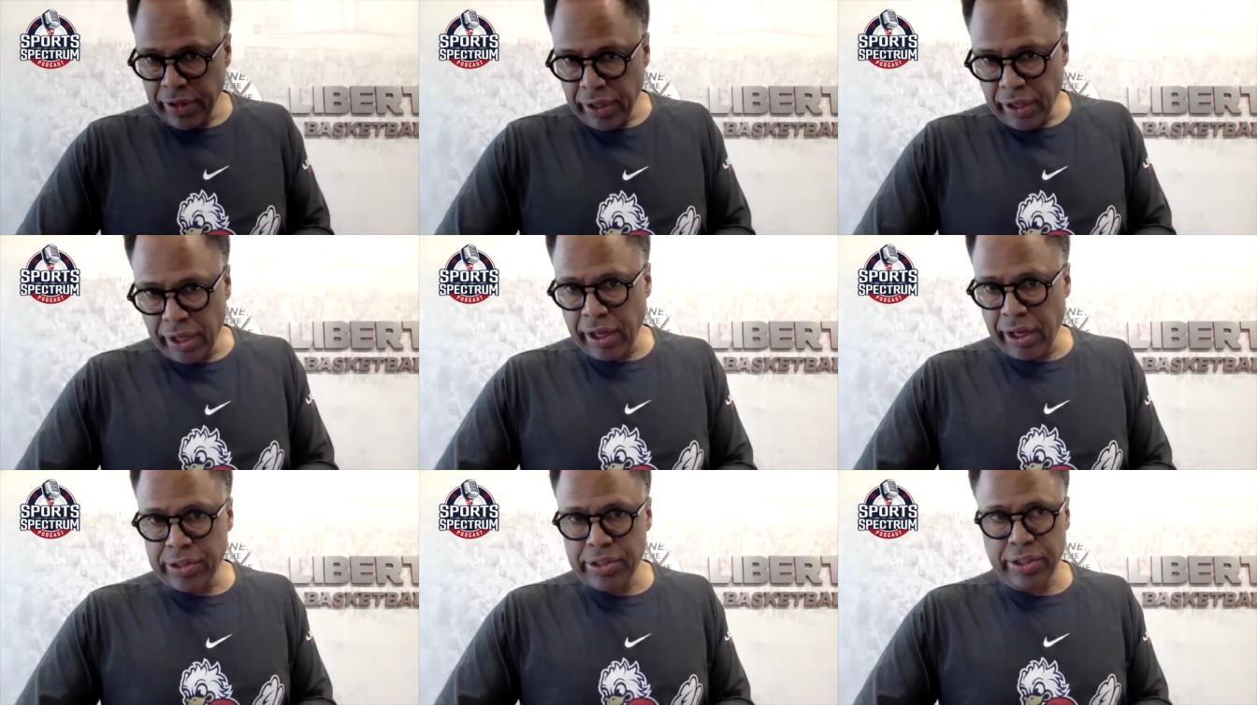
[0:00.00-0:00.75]

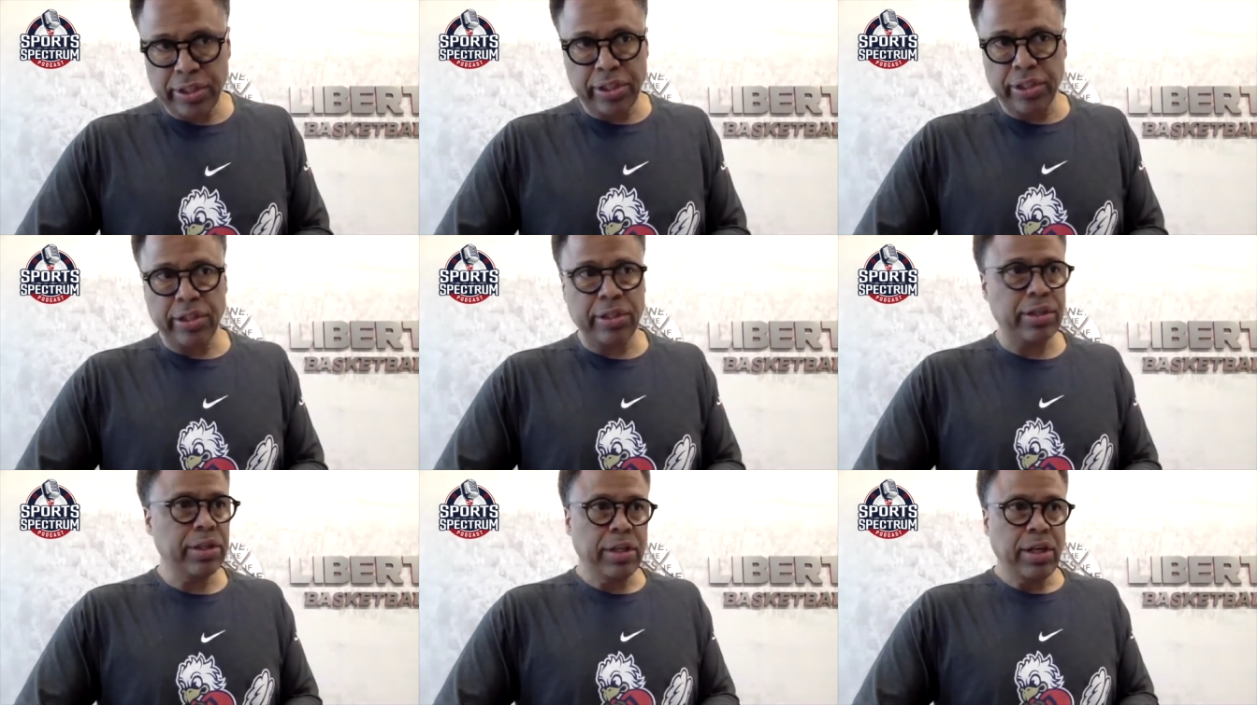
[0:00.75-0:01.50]
our
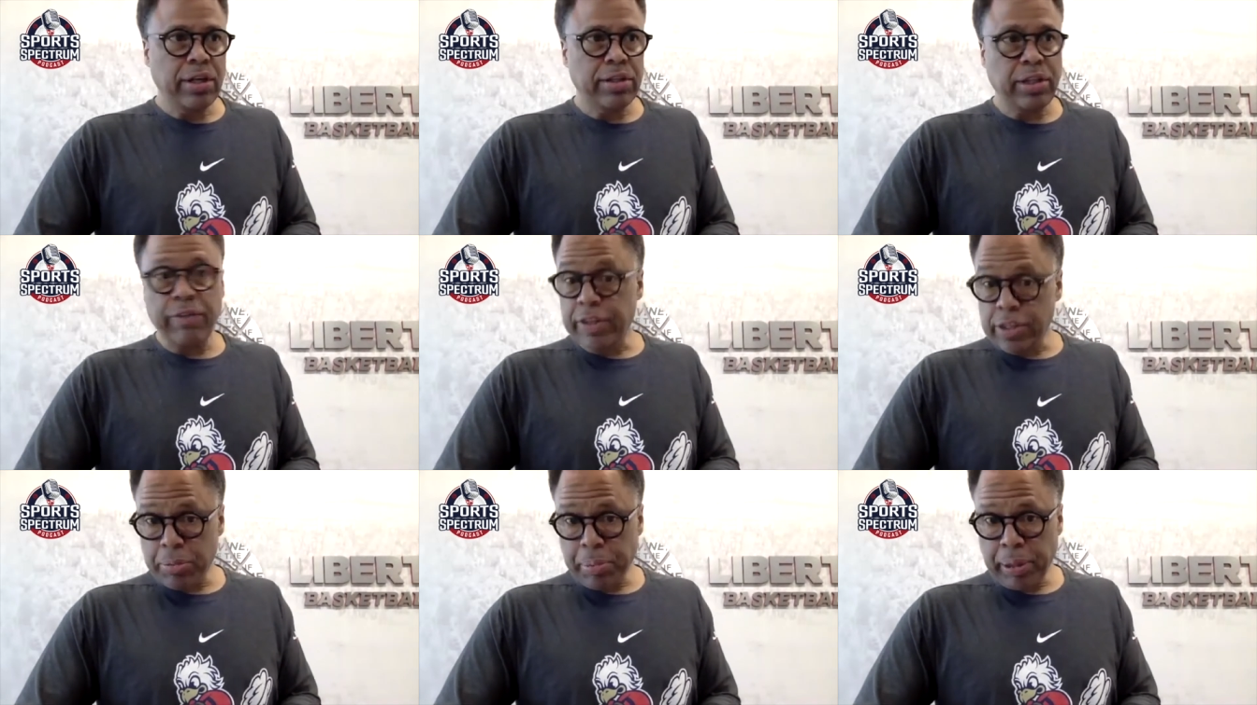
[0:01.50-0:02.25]
senior
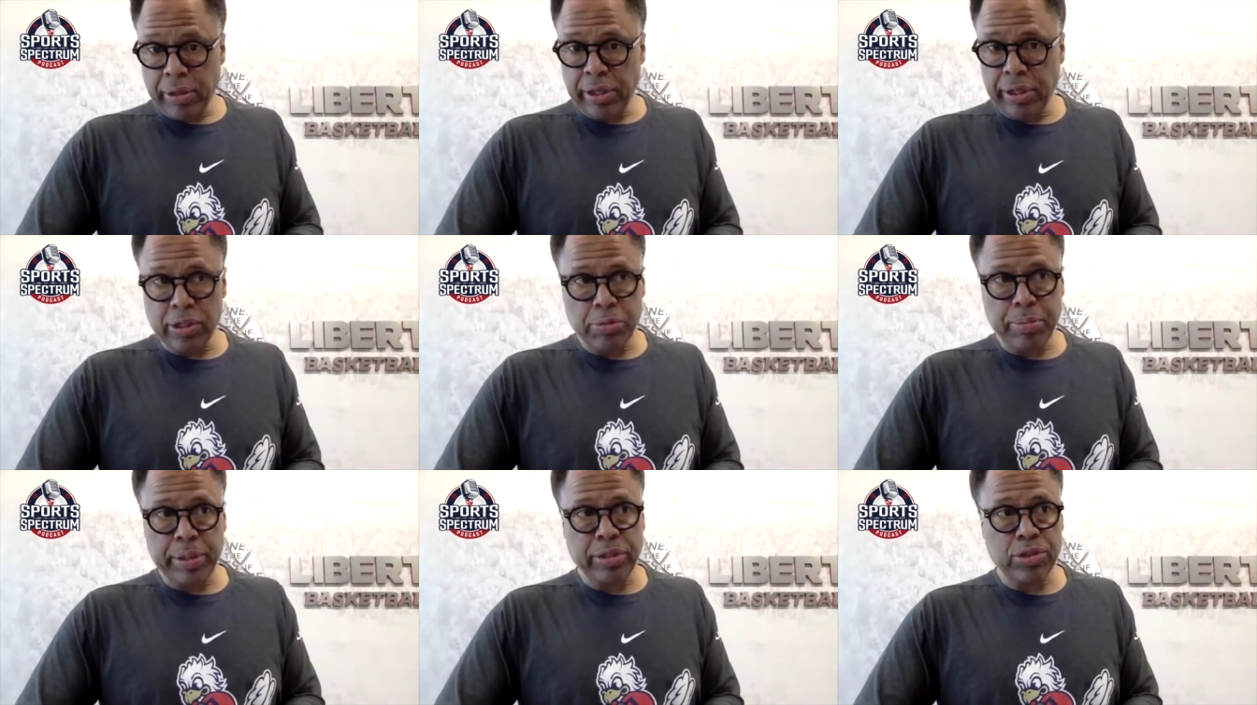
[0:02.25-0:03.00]
defensive player of the year, has
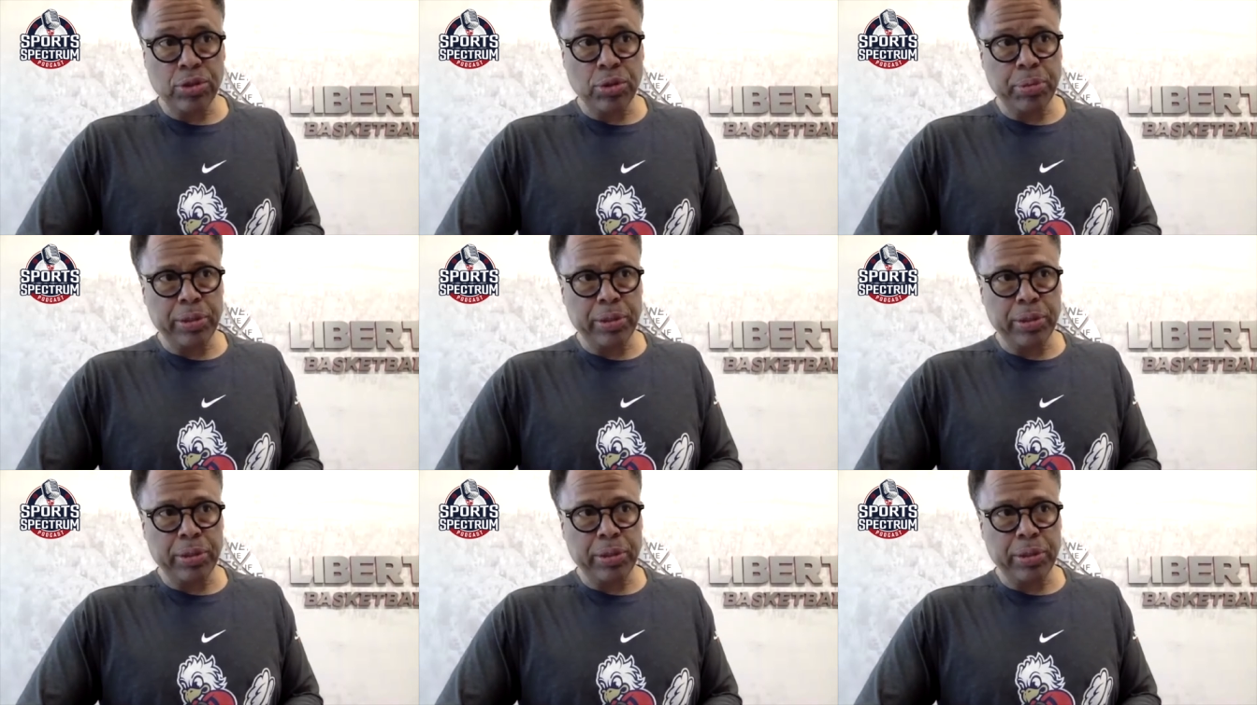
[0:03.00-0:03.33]
been super.